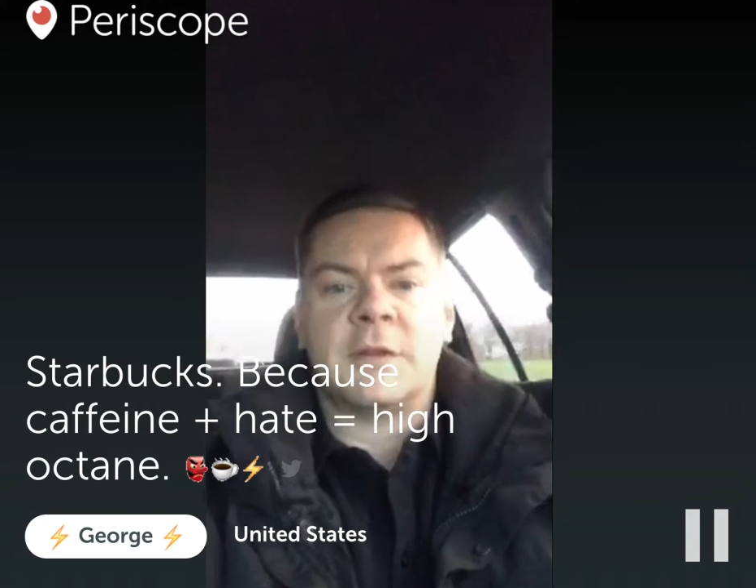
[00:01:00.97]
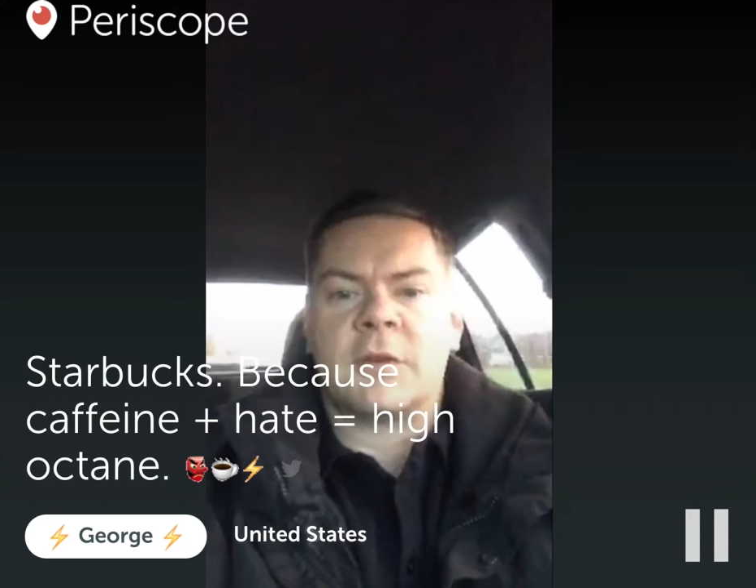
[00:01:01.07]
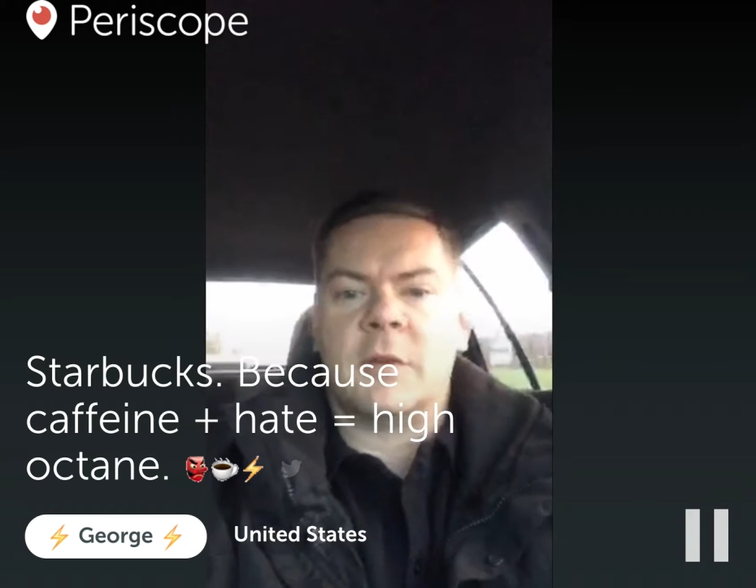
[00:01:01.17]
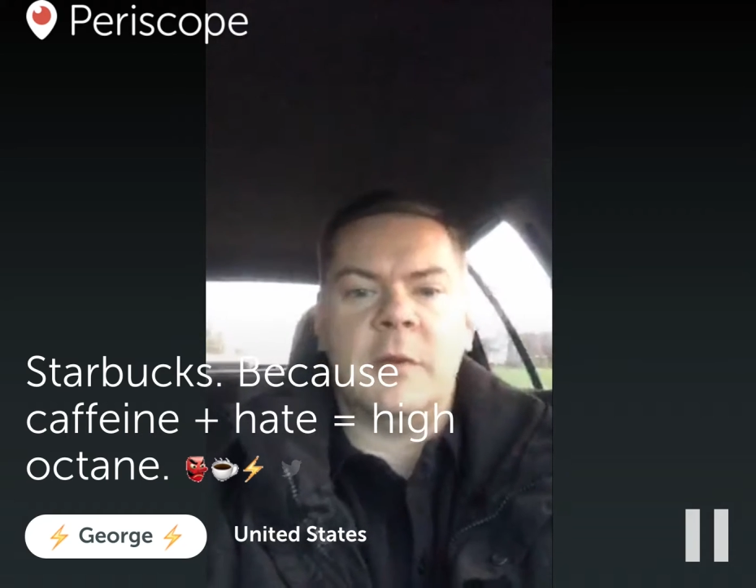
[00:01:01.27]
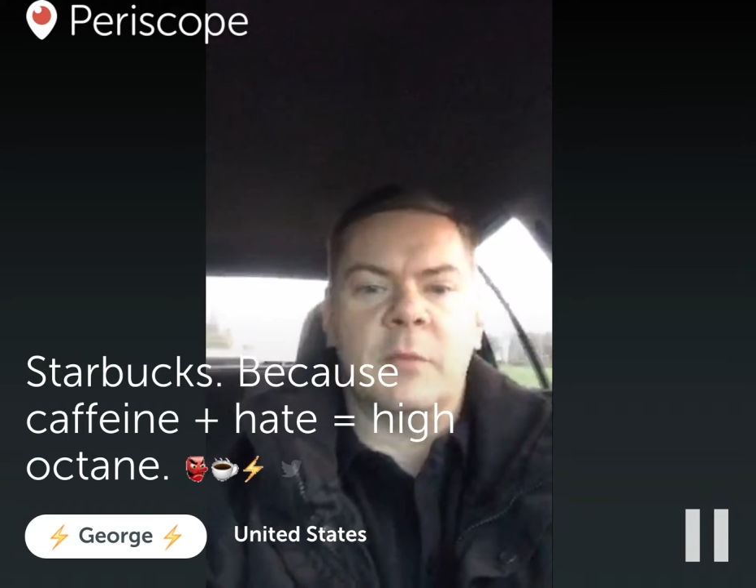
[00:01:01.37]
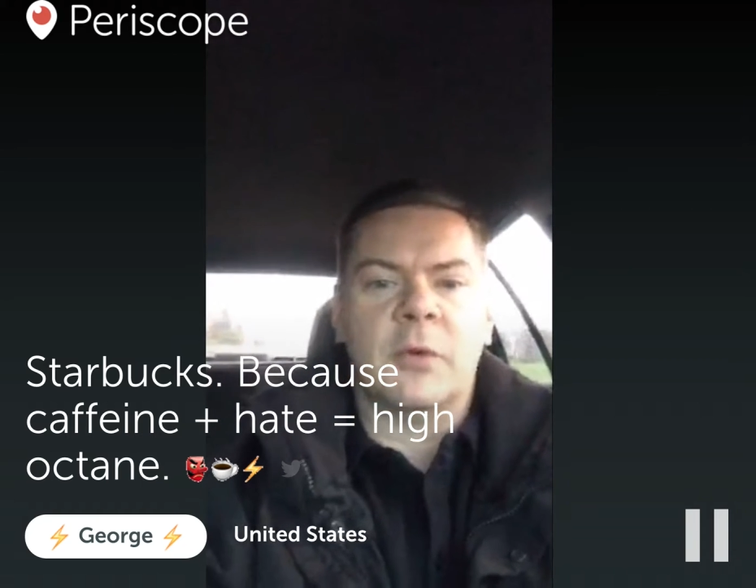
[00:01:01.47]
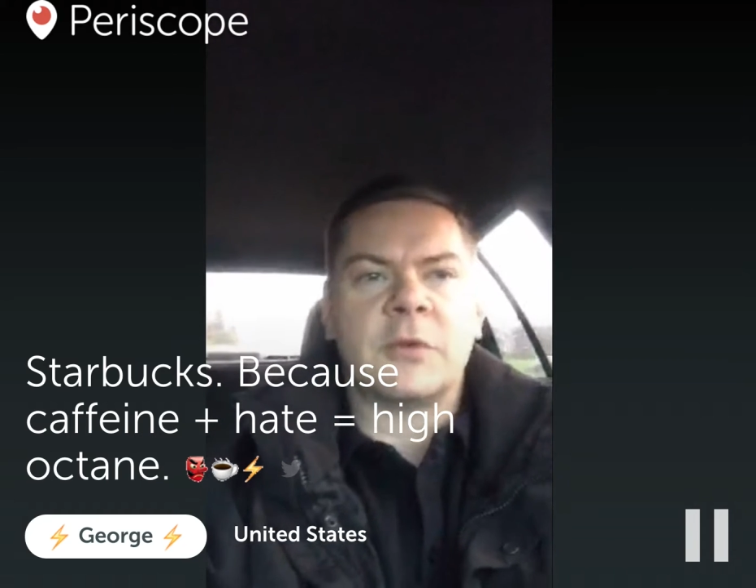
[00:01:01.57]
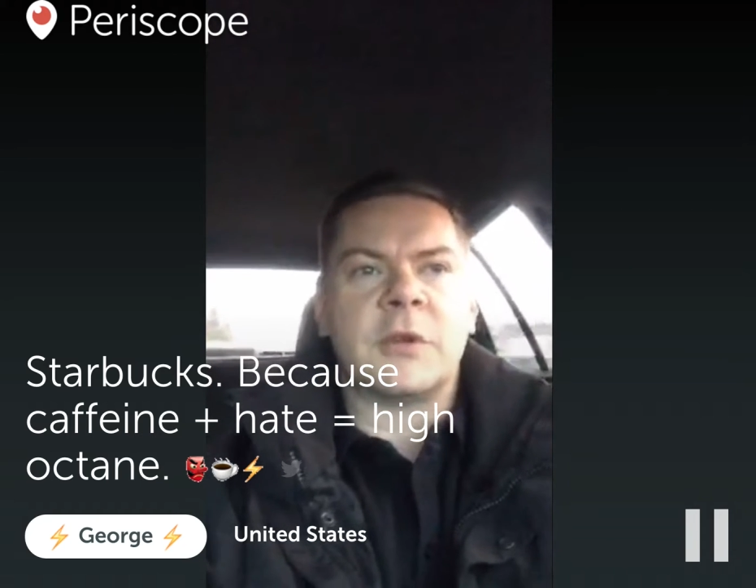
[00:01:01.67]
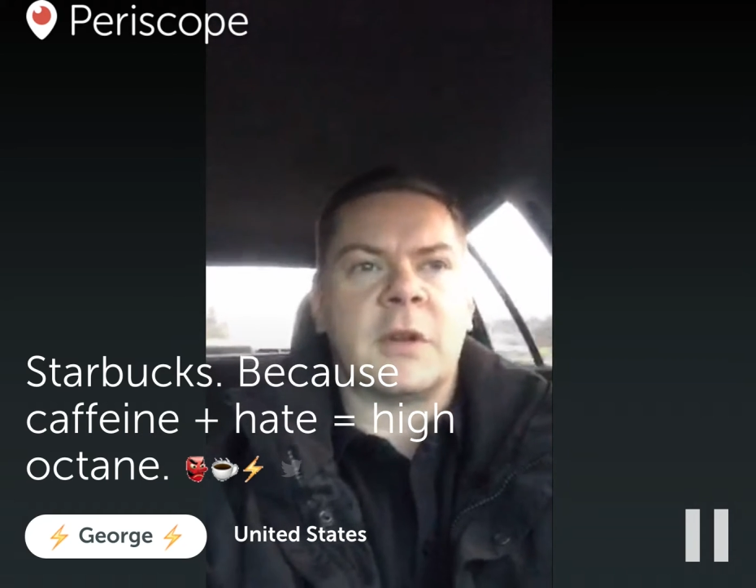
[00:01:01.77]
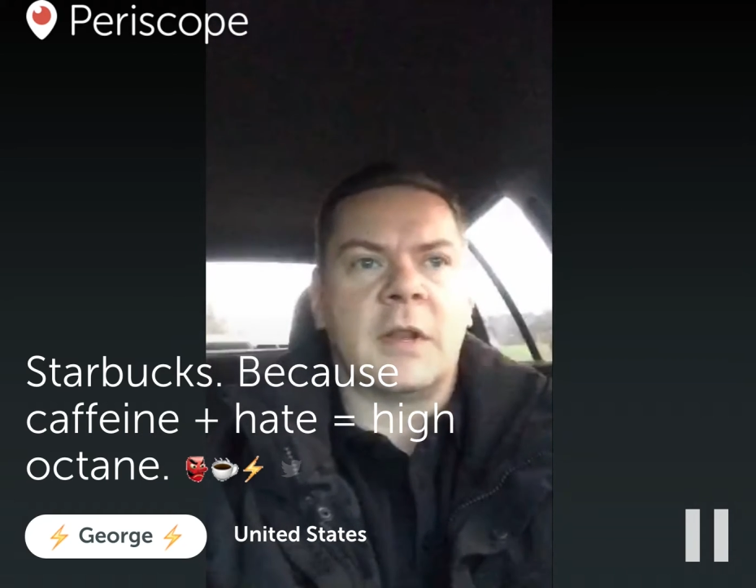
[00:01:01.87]
It's going to be a
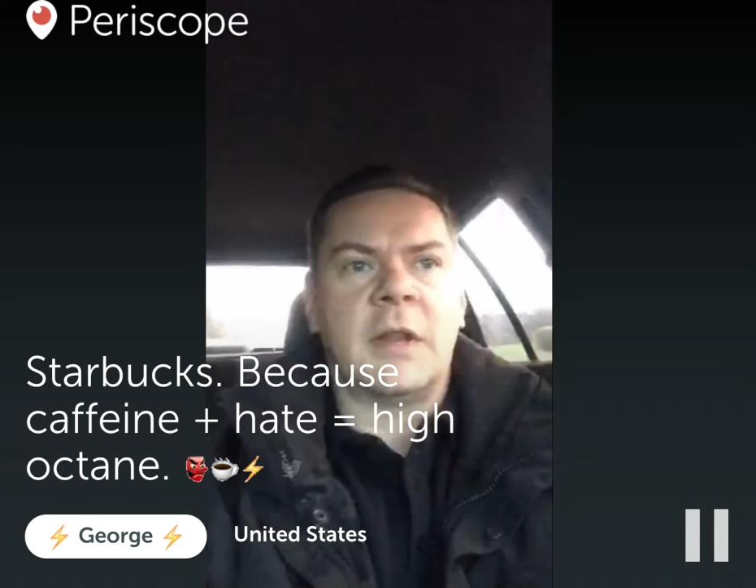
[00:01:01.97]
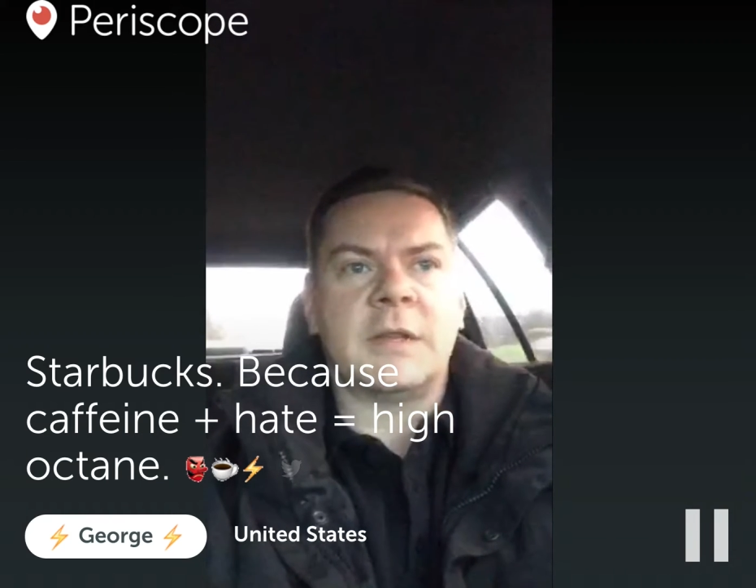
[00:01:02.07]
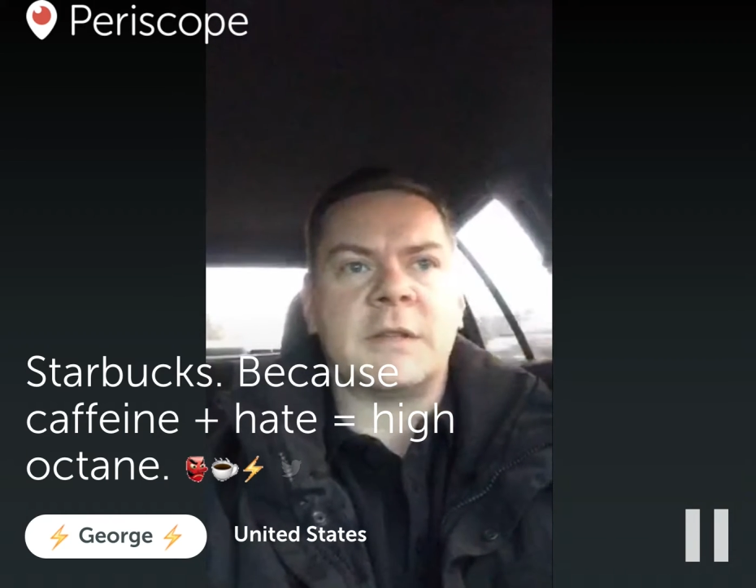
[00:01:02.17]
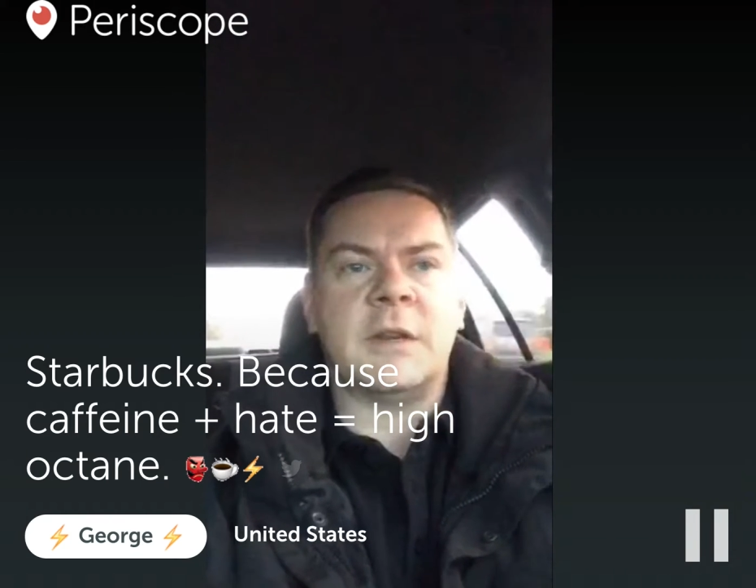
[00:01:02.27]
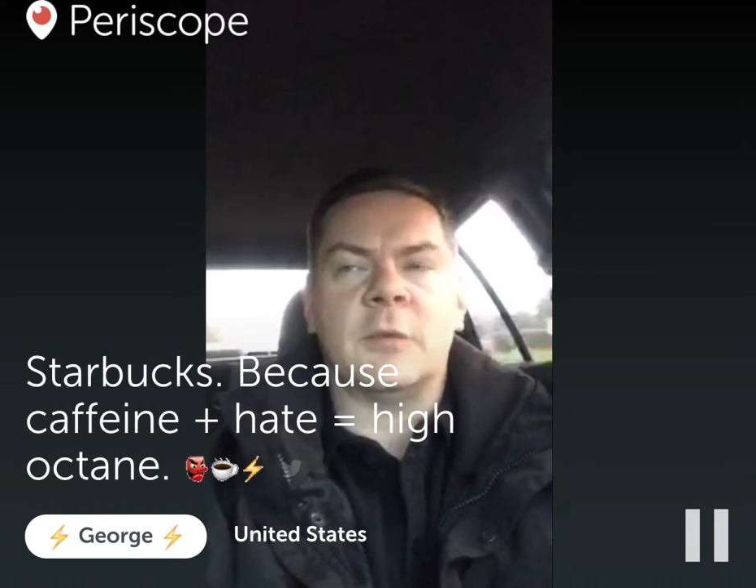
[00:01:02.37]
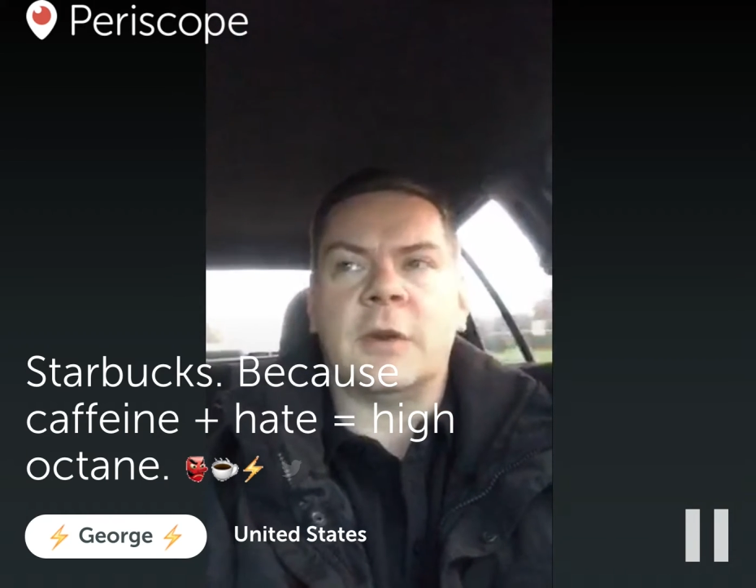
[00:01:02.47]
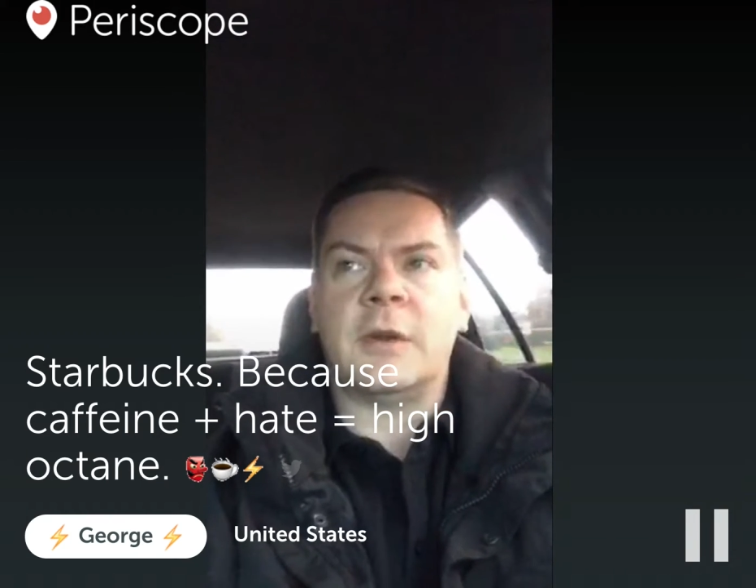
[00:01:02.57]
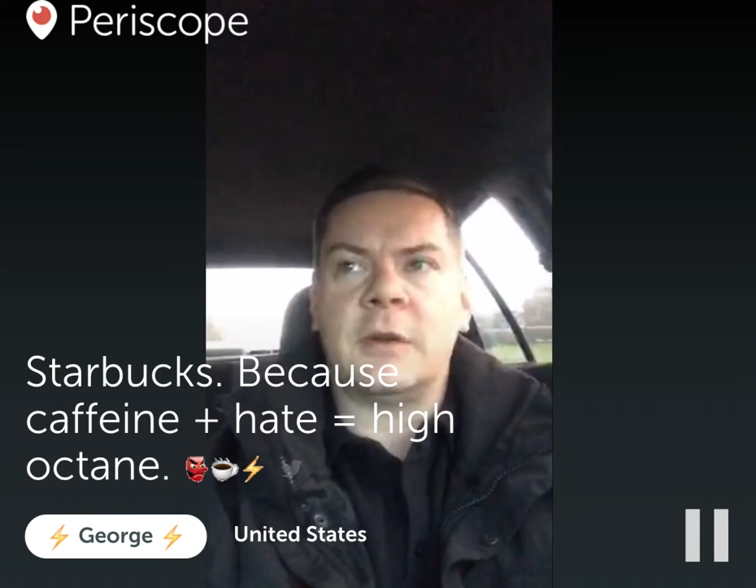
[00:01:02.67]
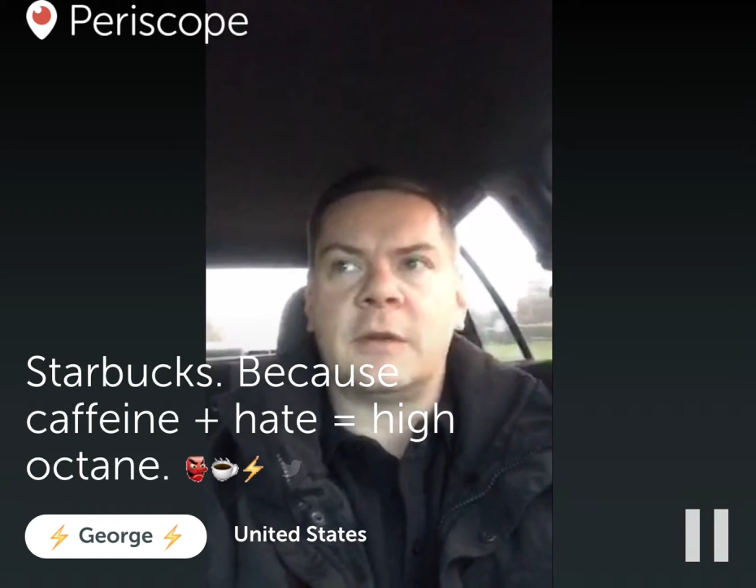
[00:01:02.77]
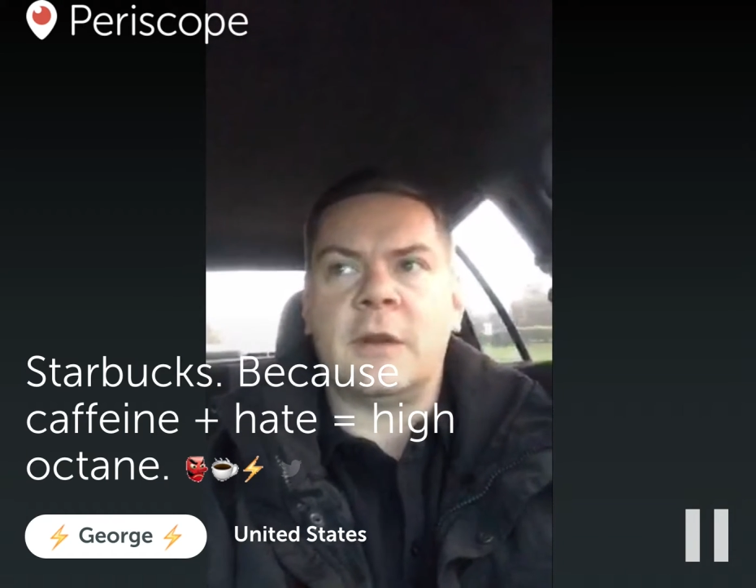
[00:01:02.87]
bullshit class anyway.